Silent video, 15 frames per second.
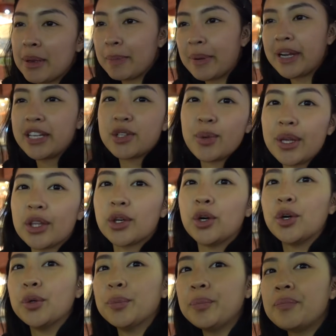My parents went
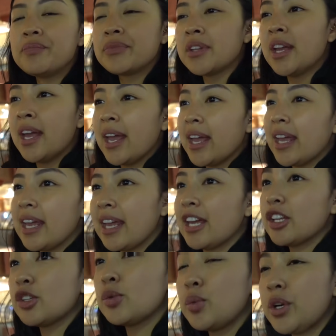home,
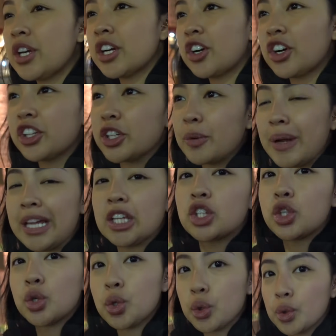and we are on our way
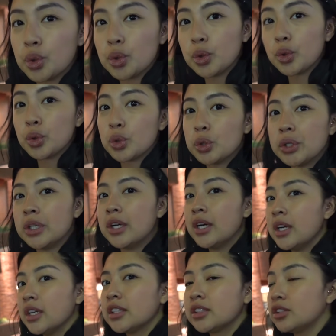to
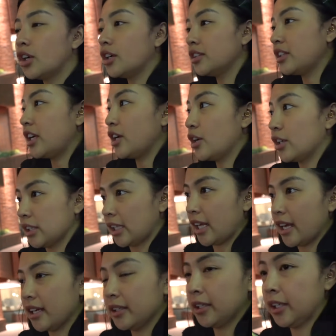Don
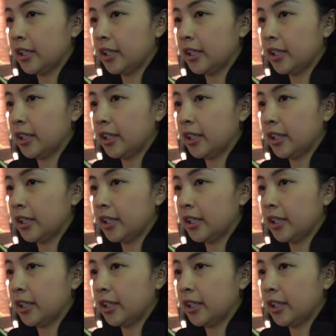Quixote.